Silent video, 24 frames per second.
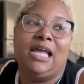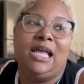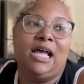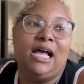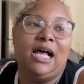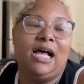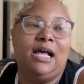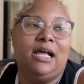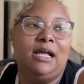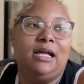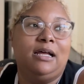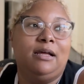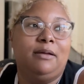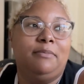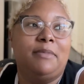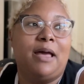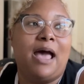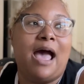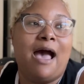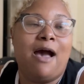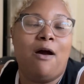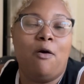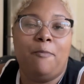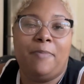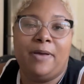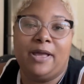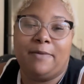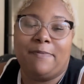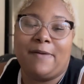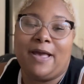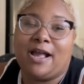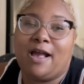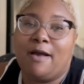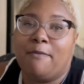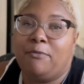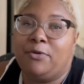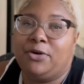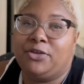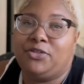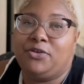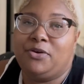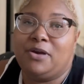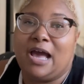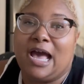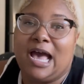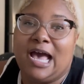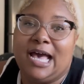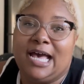I'll pick back up with you
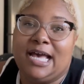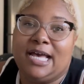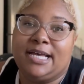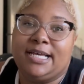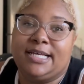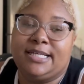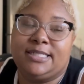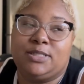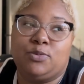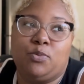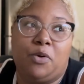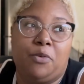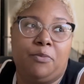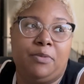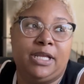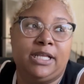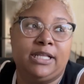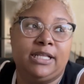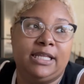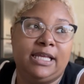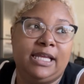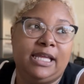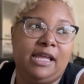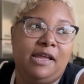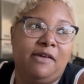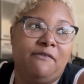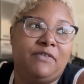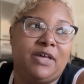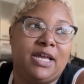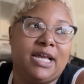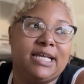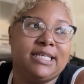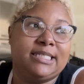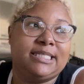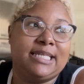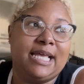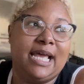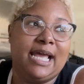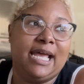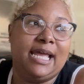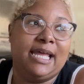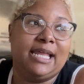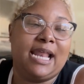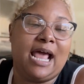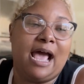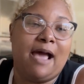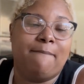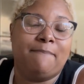guys when we leave. Like I
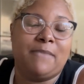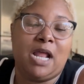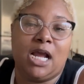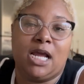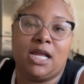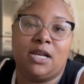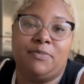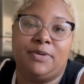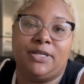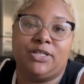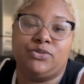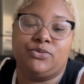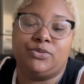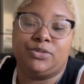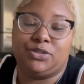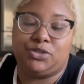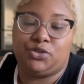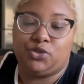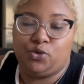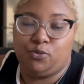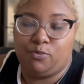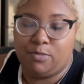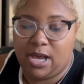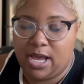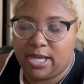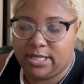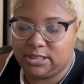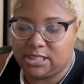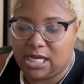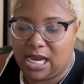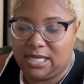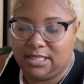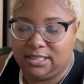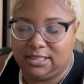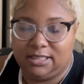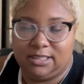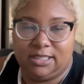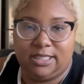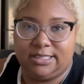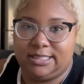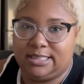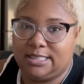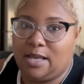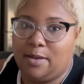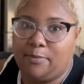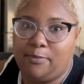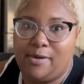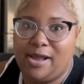said, I'm not going to be doing too much. The
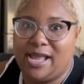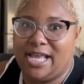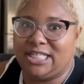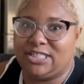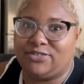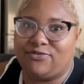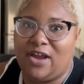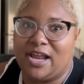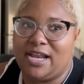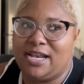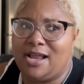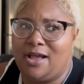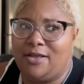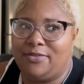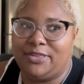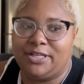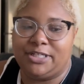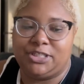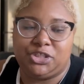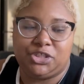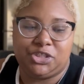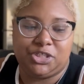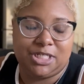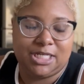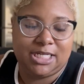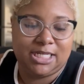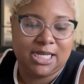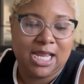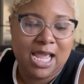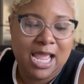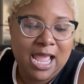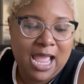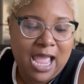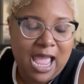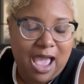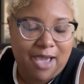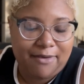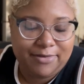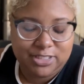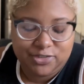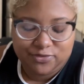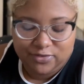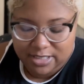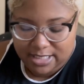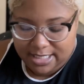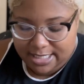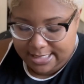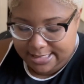Subway is right down the street. I was
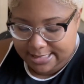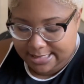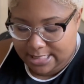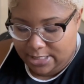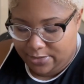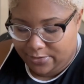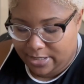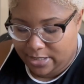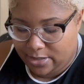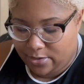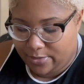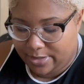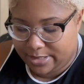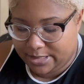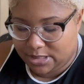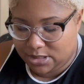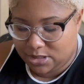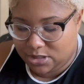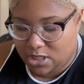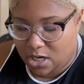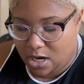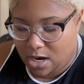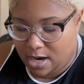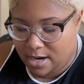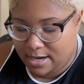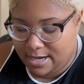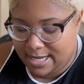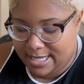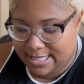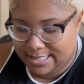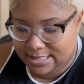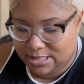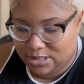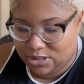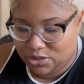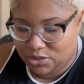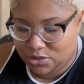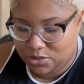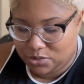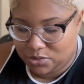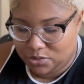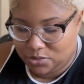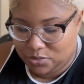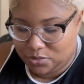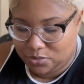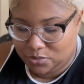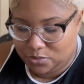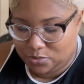really considering going to Target
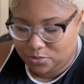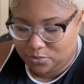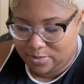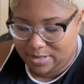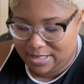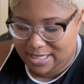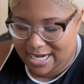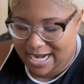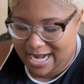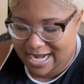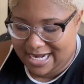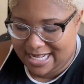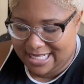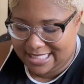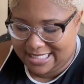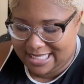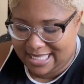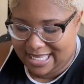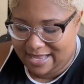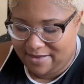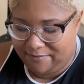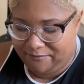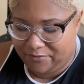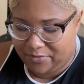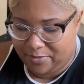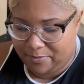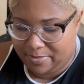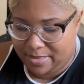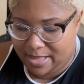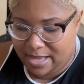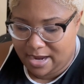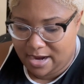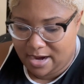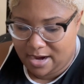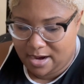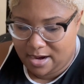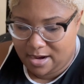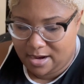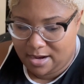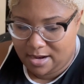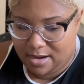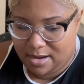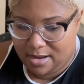to, what did I need to get from there?